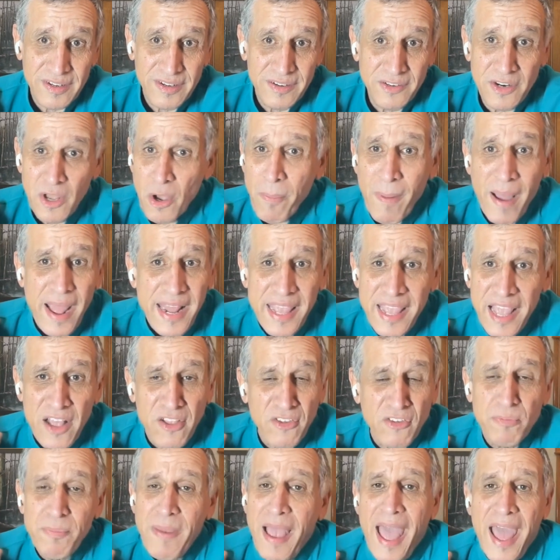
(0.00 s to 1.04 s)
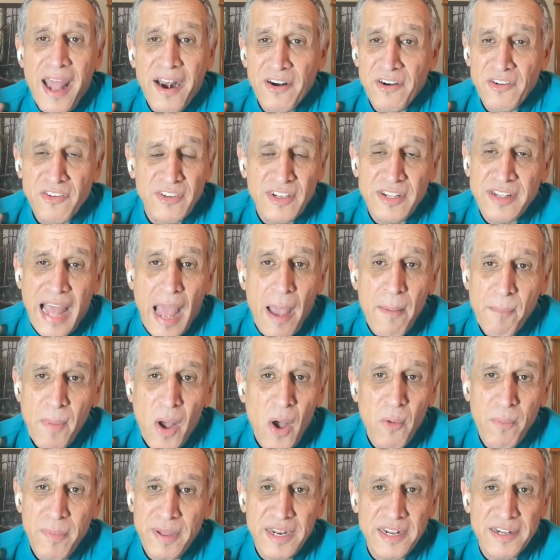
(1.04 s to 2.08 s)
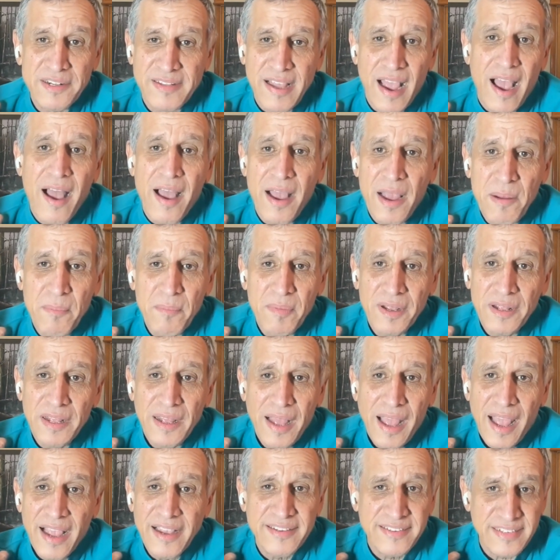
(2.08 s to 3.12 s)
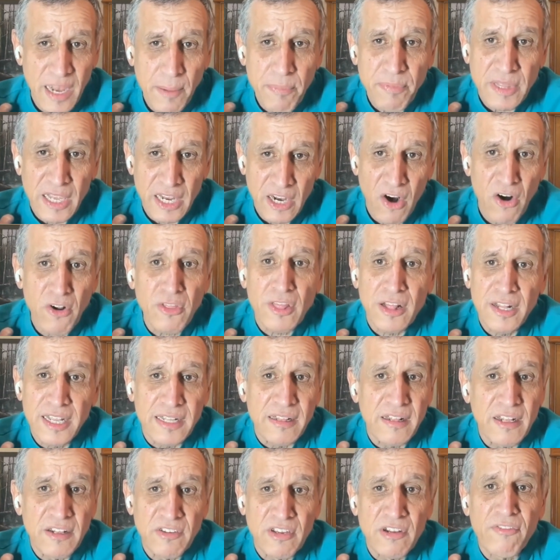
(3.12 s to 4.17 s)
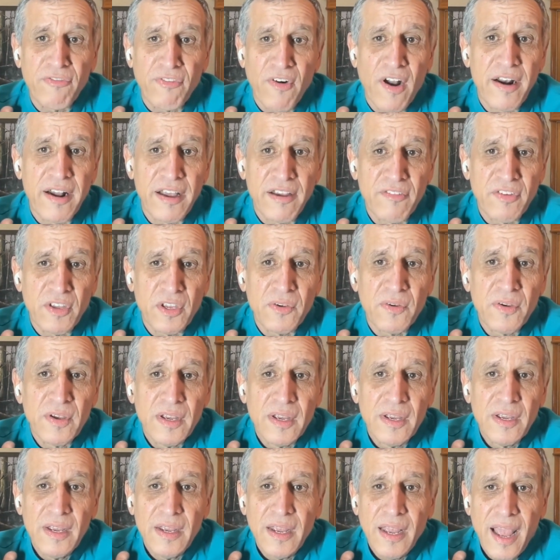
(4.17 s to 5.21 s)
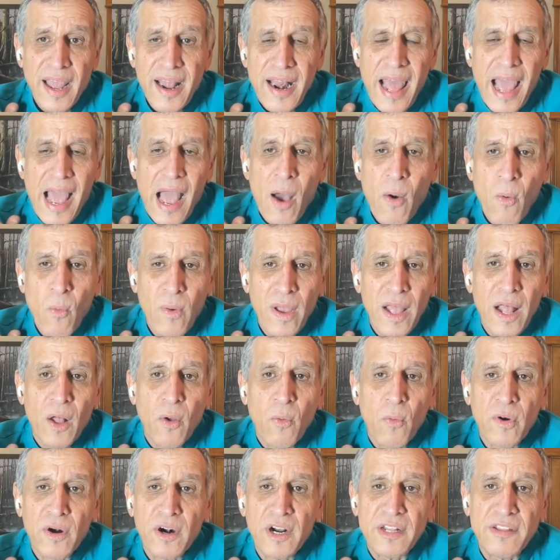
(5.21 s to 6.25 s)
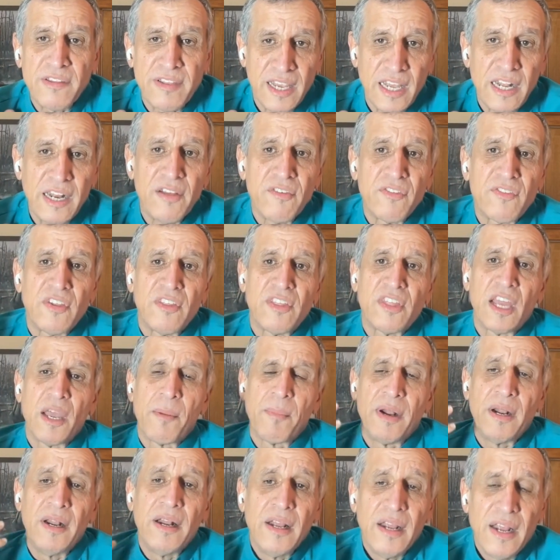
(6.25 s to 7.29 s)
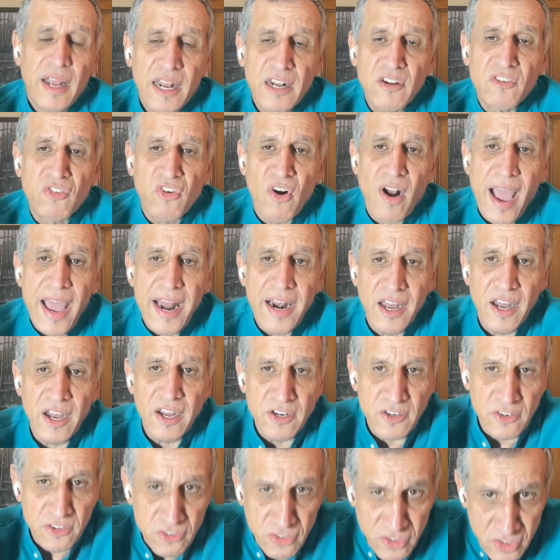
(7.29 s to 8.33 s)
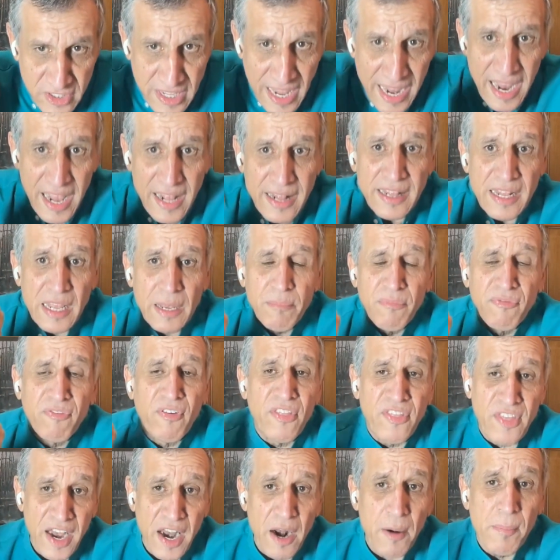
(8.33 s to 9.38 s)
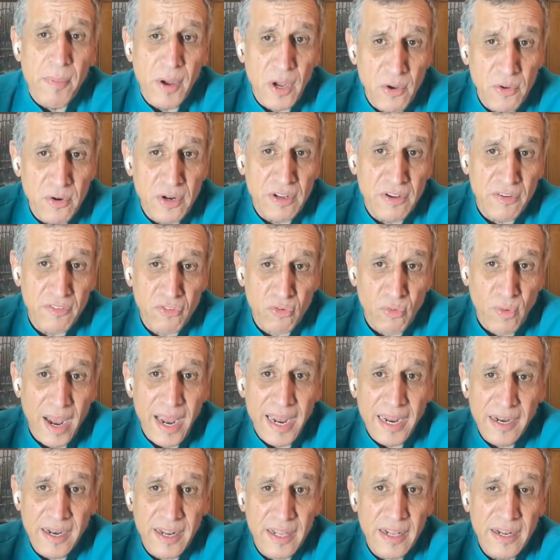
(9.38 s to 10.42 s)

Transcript: Nobody else matters in that moment in time except the earthling that's in front of you, and how well we're attentive to them and try to understand them for their motives, right?